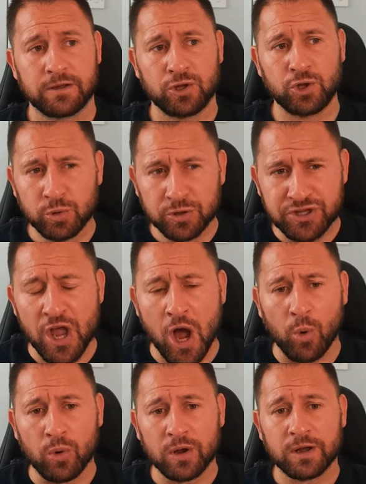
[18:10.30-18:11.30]
You would
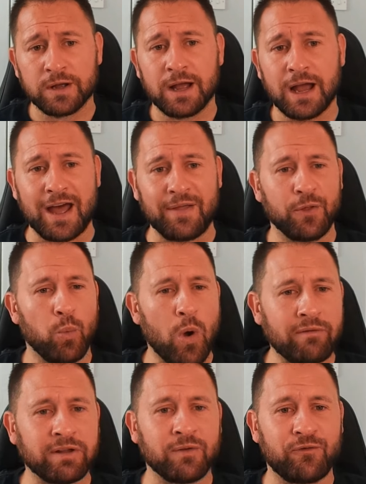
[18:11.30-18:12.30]
know. And the
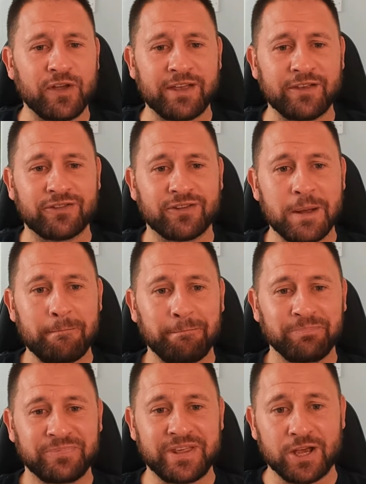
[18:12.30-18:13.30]
worrying thing is,
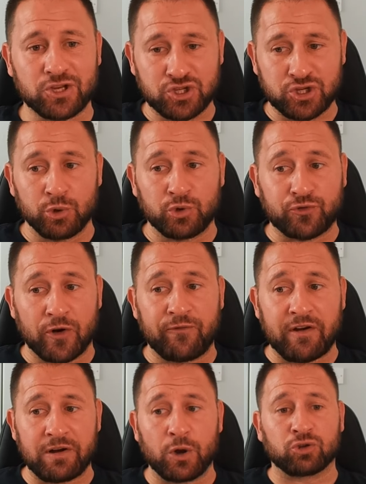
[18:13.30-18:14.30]
the excuse for a
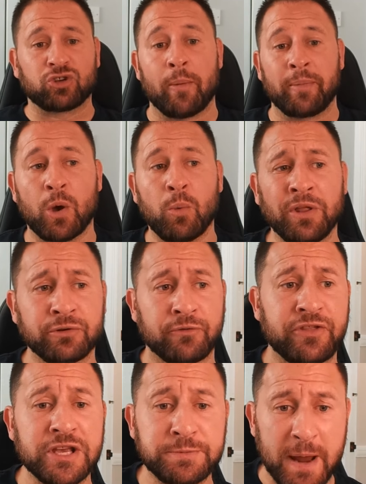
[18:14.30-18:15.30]
very long time, and I wonder
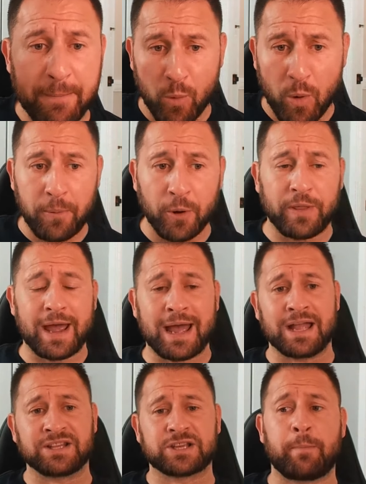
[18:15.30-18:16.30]
if these people will put their
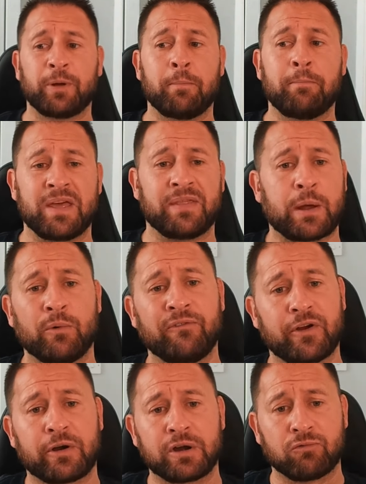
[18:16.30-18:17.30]
hands up and admit they were
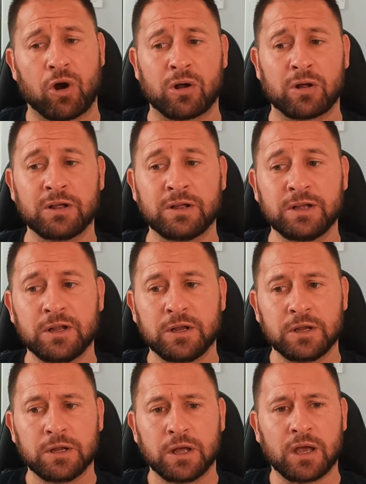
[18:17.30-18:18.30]
very wrong.
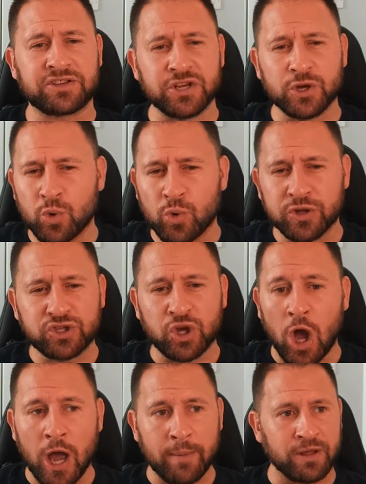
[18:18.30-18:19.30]
I see all the
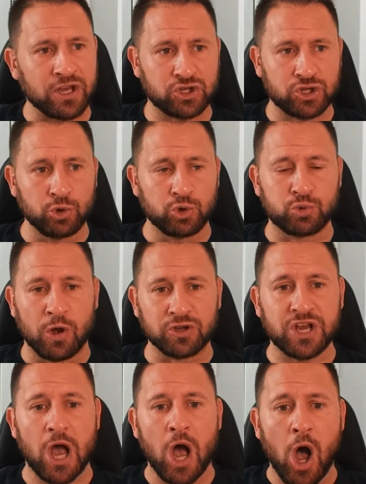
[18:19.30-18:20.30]
time the excuse
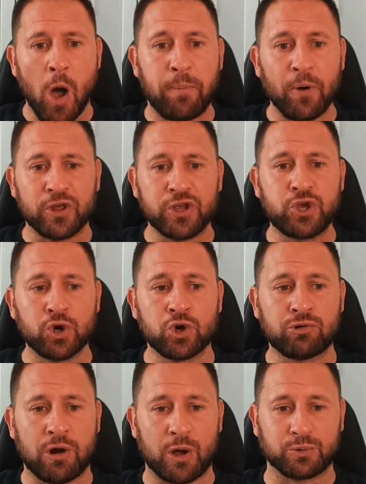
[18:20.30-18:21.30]
was, oh, but the
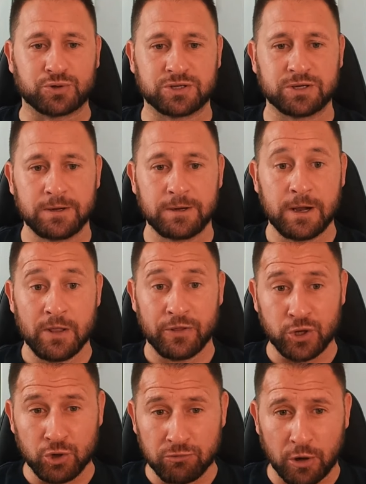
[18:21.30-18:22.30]

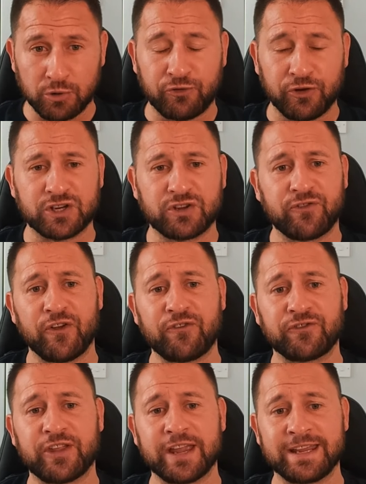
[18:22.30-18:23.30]
Euros finished
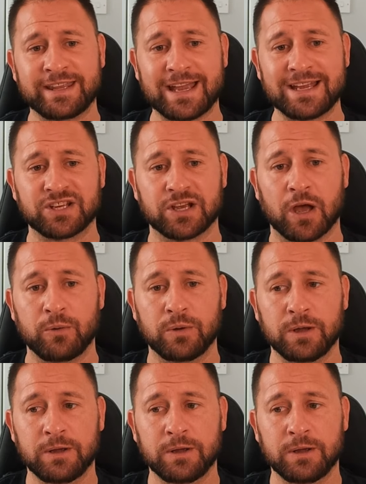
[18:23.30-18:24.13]
15 days ago.